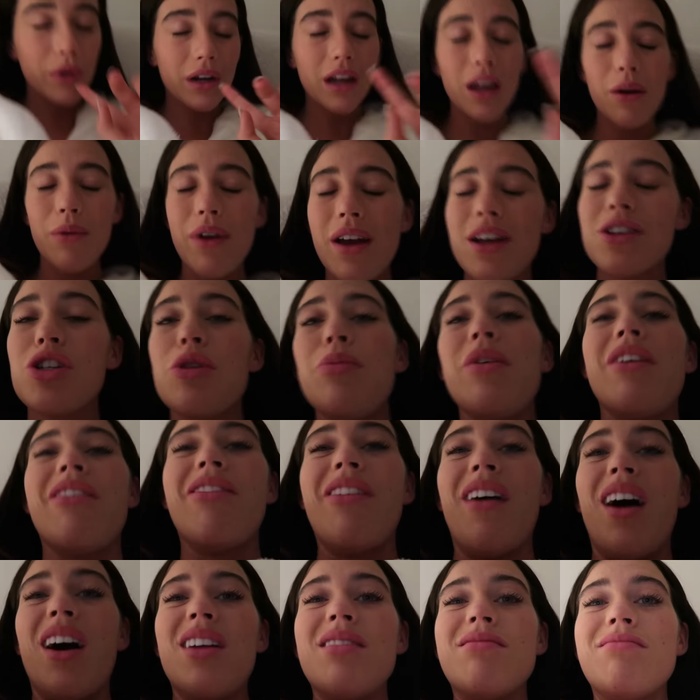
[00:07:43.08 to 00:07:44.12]
but anyway it should be
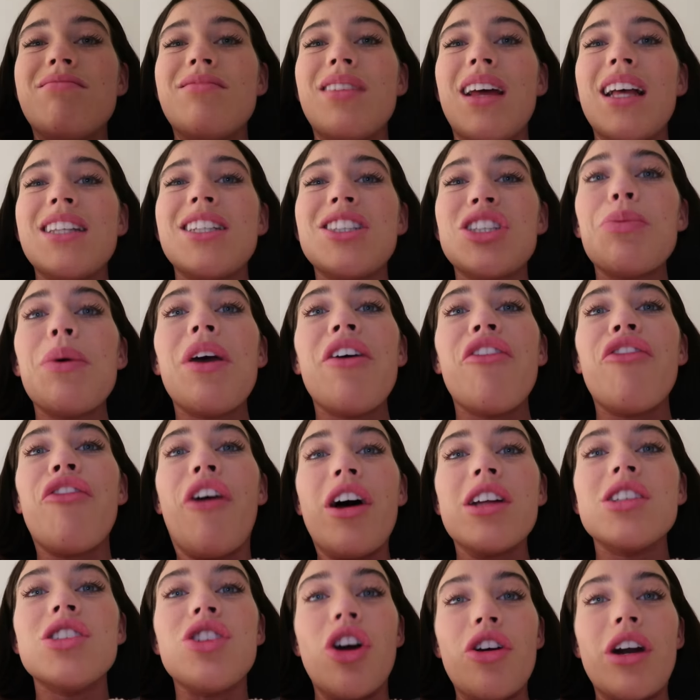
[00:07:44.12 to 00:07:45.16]
fun it should be a
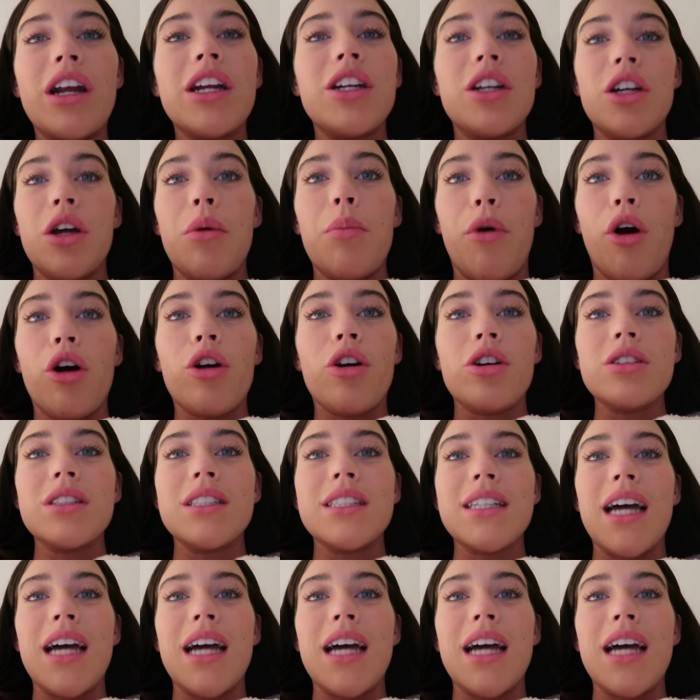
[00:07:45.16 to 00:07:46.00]
fun journey to embark on